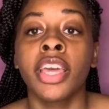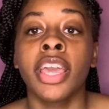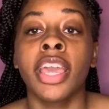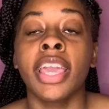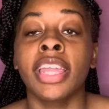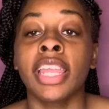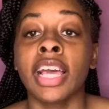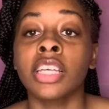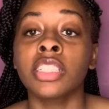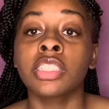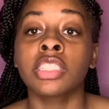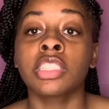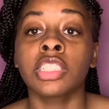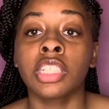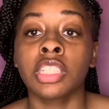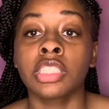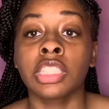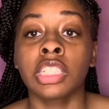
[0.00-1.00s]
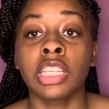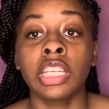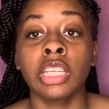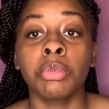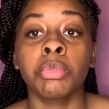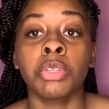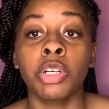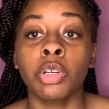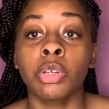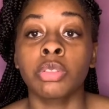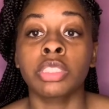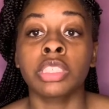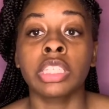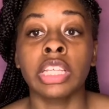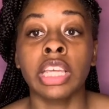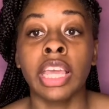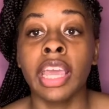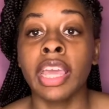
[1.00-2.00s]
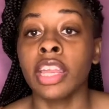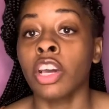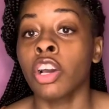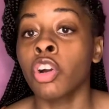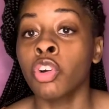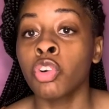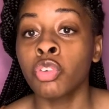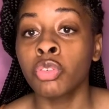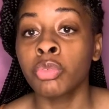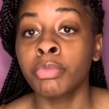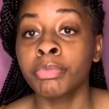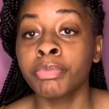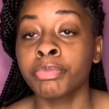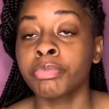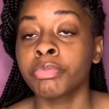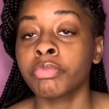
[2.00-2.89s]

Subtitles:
And I suggest to keep those at home.